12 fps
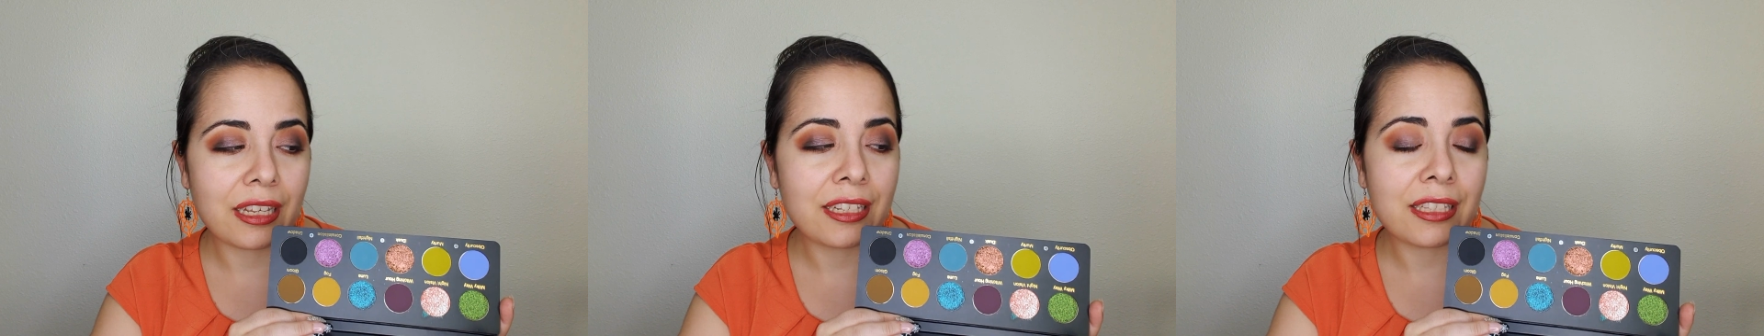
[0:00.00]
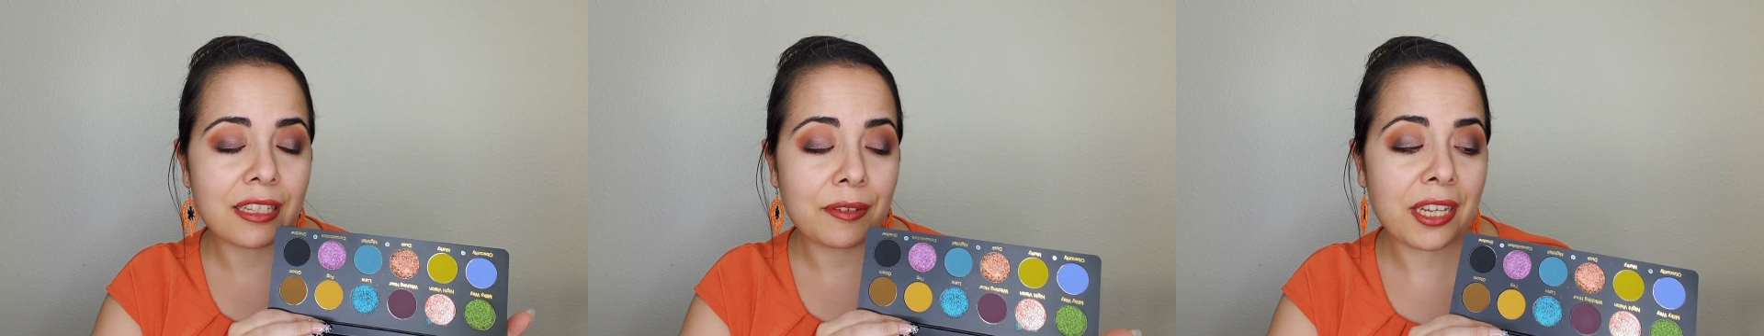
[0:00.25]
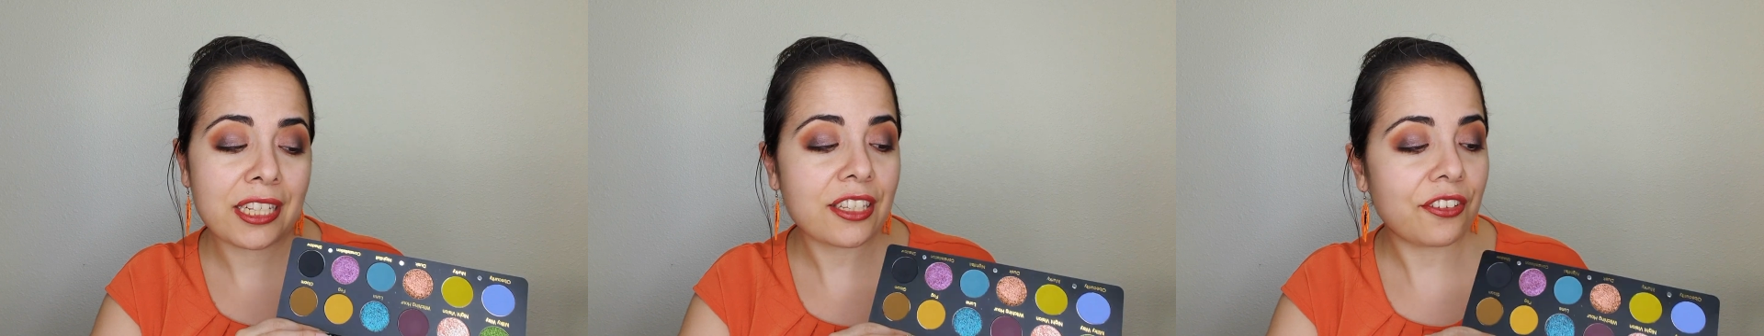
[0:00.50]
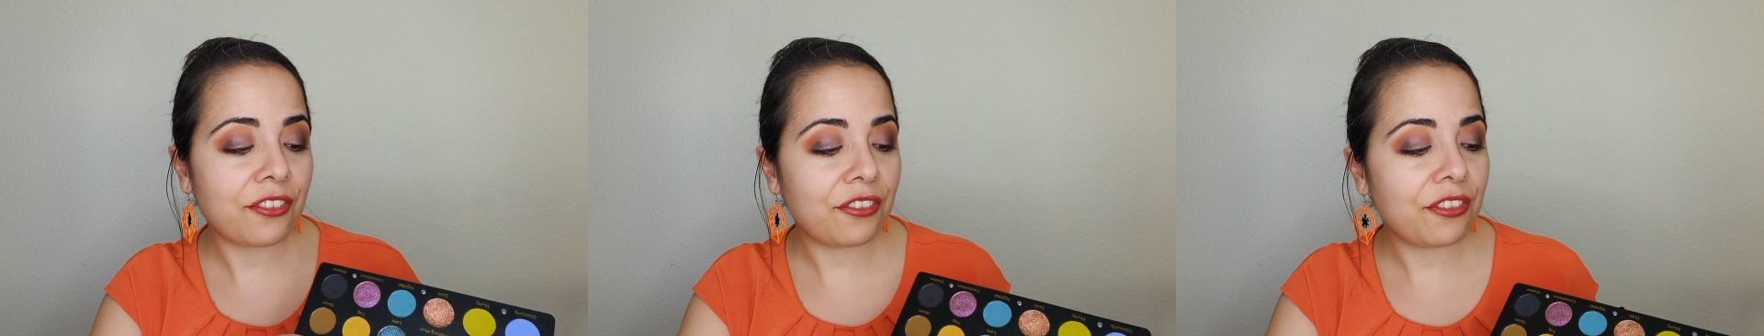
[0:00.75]
It's a
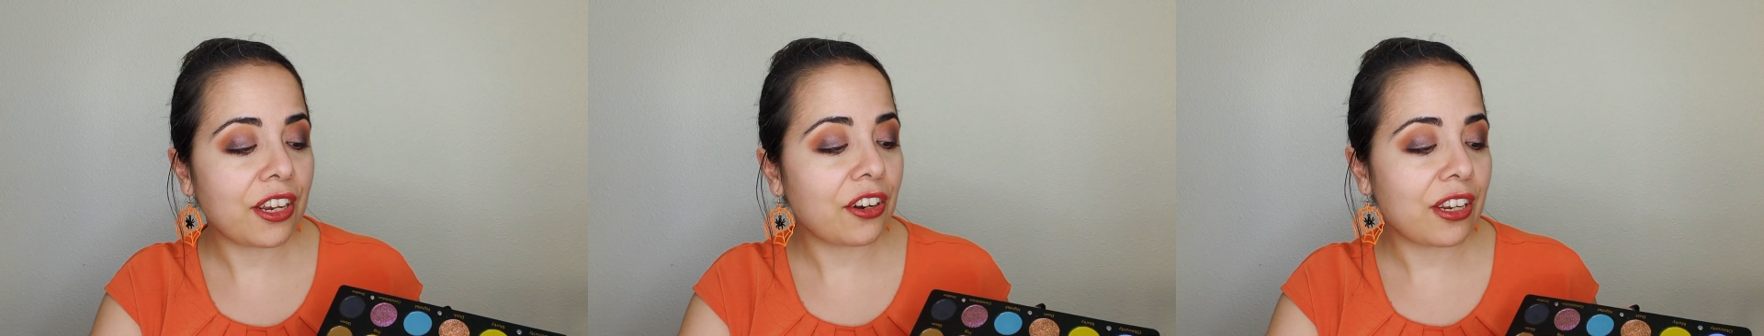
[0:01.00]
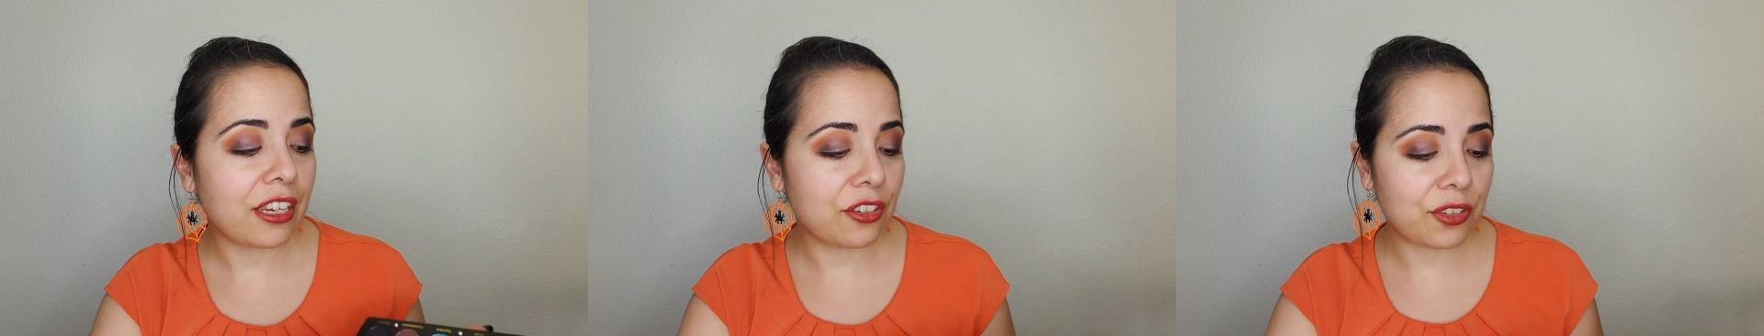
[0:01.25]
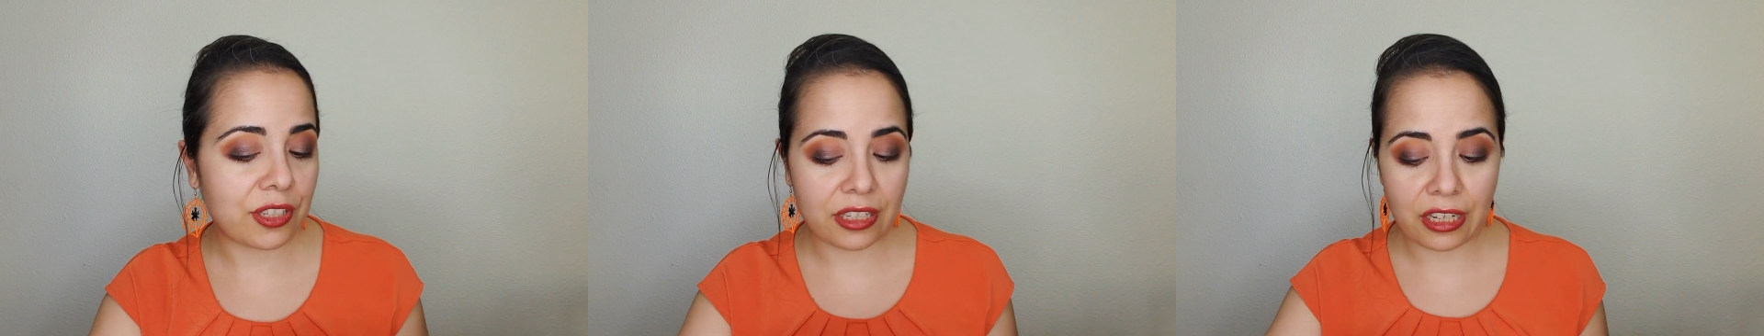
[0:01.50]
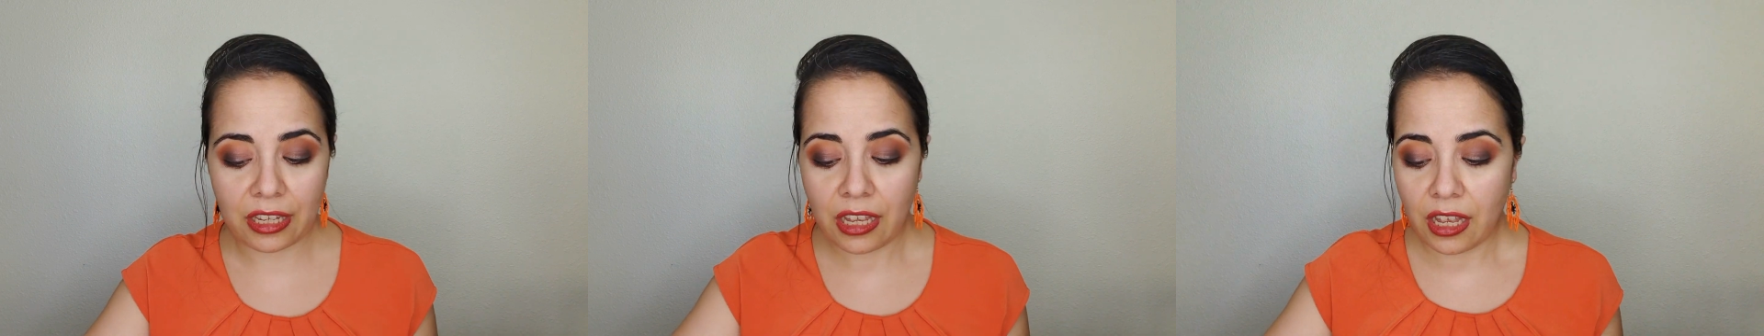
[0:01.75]
very interesting